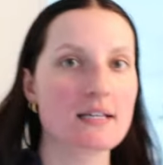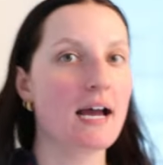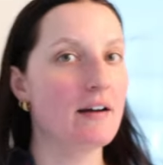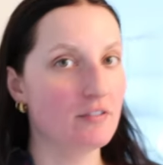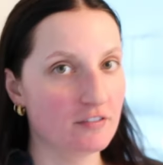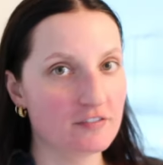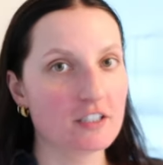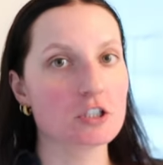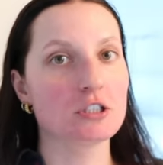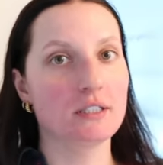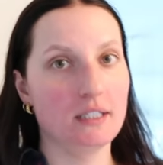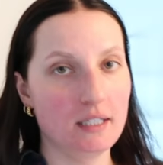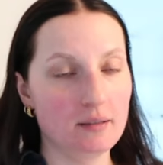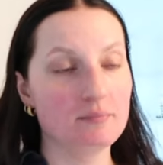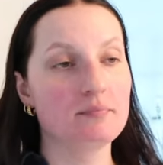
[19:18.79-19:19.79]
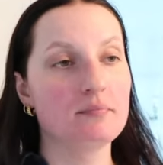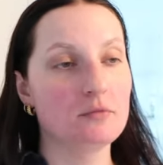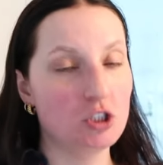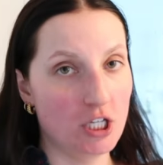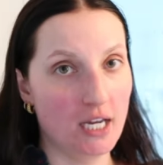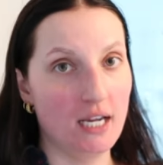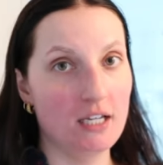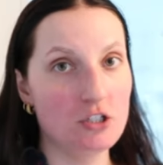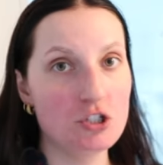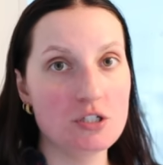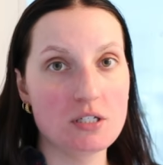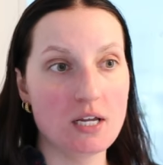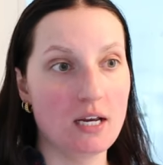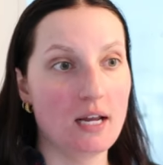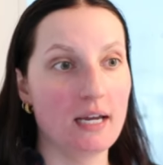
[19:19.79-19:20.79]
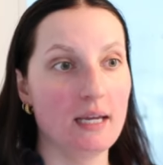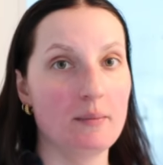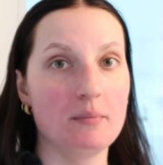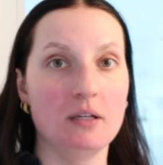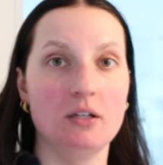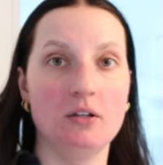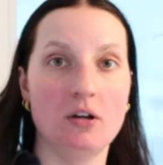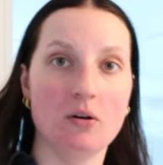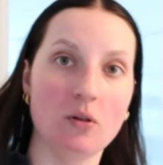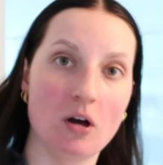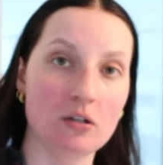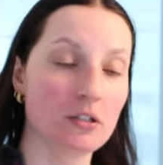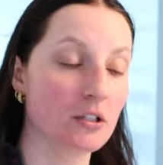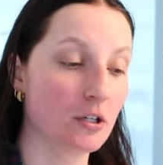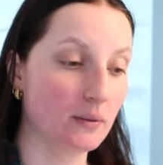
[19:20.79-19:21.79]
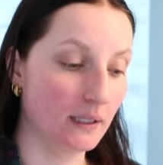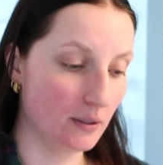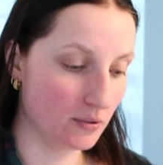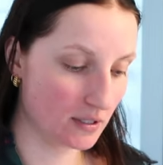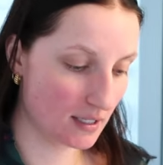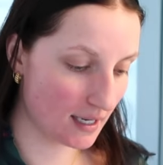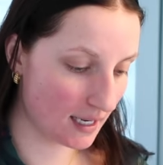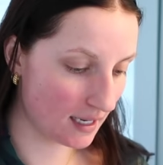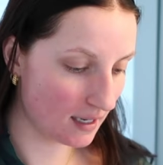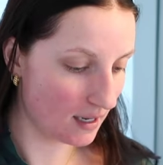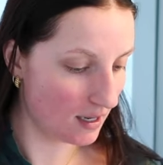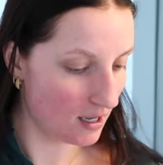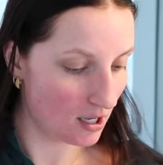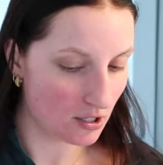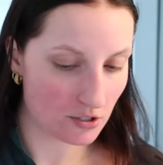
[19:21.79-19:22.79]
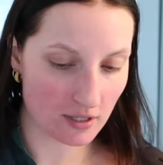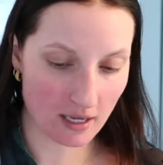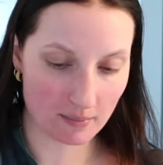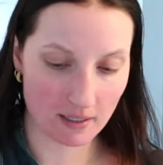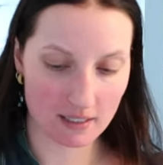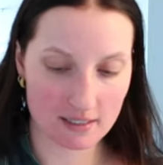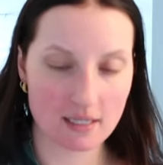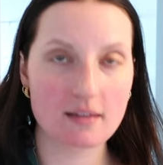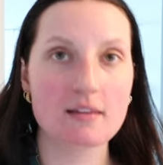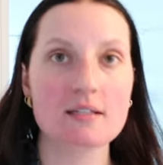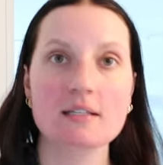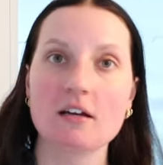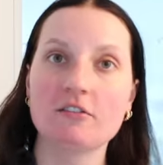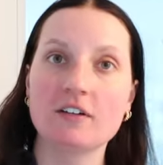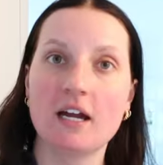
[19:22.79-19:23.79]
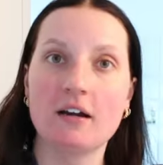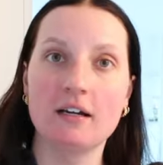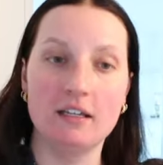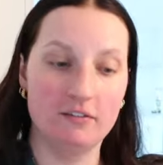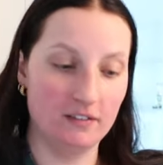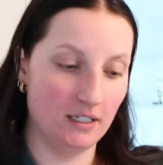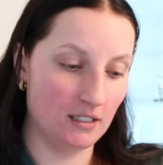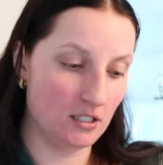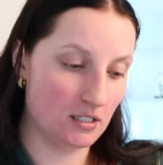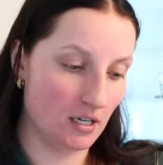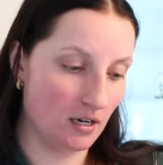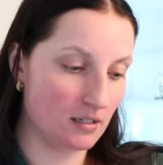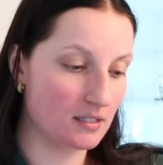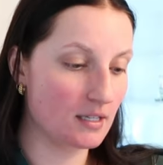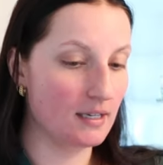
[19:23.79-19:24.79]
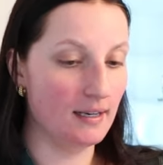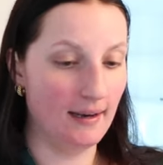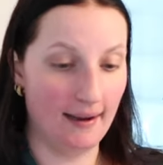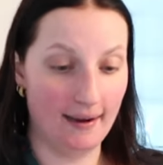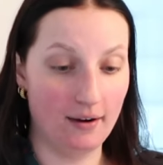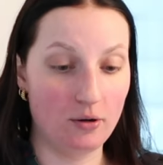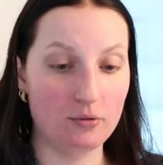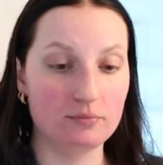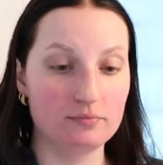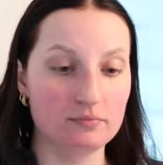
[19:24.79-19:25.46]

have officially changed and I am no longer going out tonight. So that means the self-care evening starts now.